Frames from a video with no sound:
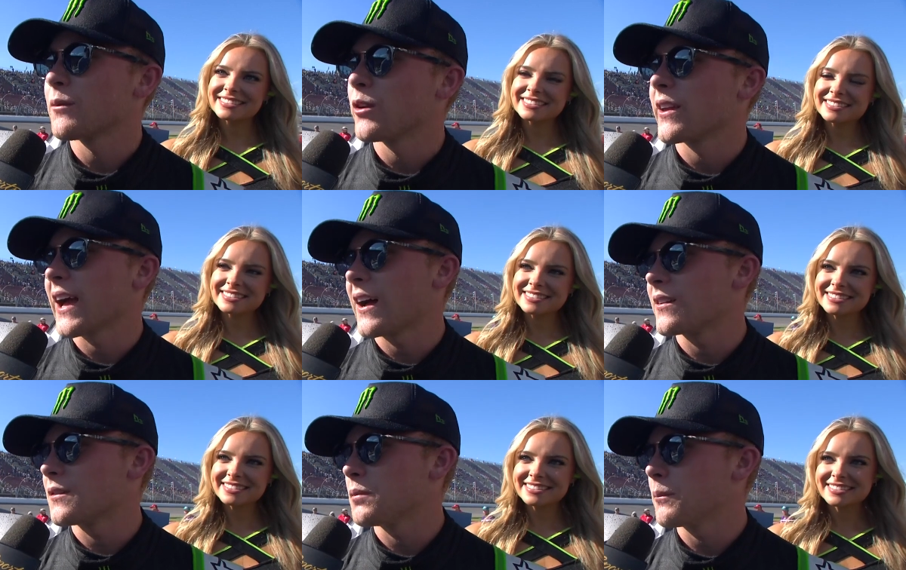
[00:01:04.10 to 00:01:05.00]
Speaker 1: week out,
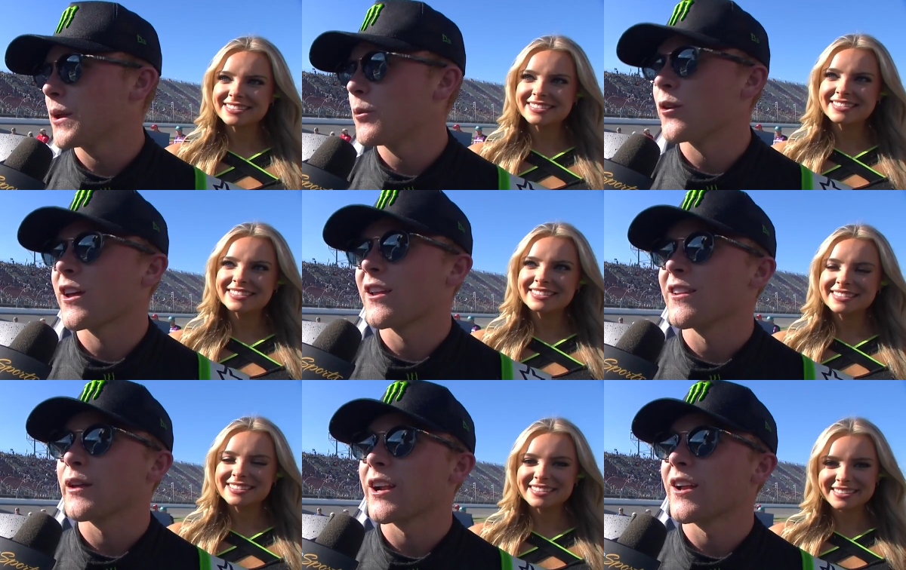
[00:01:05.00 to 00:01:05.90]
but people can
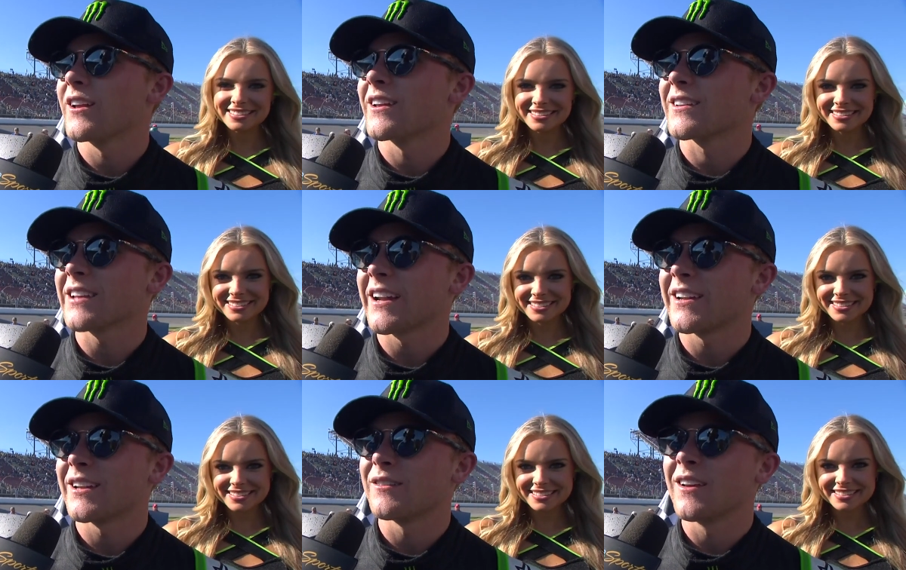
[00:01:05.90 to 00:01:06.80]
get all excited
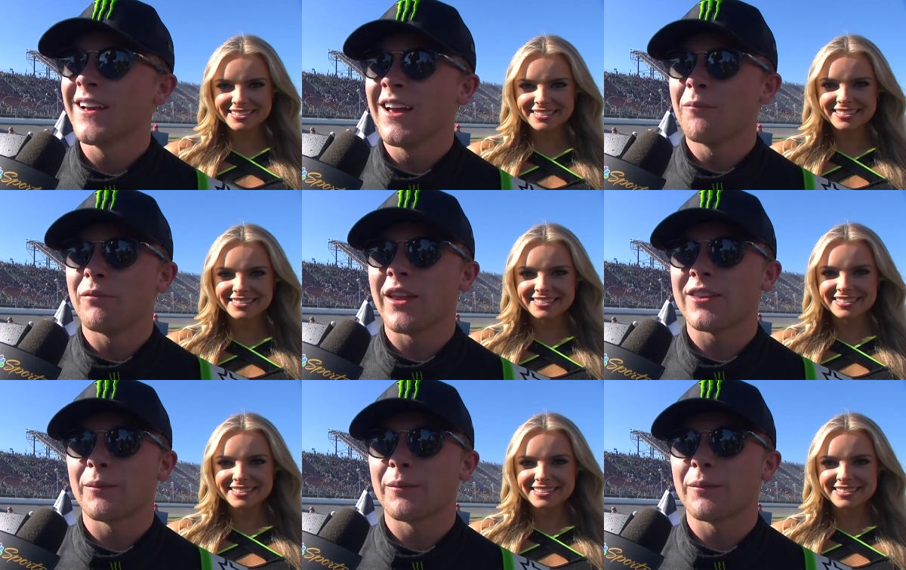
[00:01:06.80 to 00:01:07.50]
and think they're